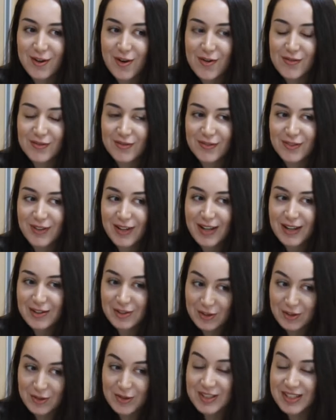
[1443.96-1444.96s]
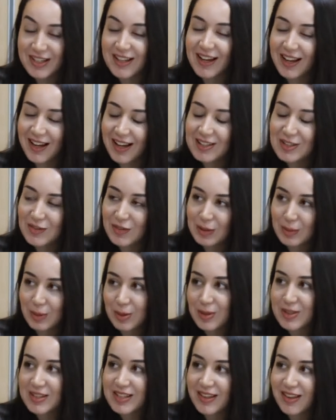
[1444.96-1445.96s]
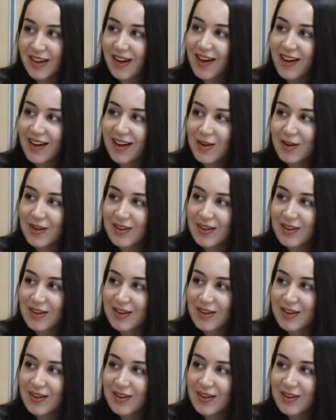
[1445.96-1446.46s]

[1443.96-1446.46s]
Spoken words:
of, did you see a collective community there?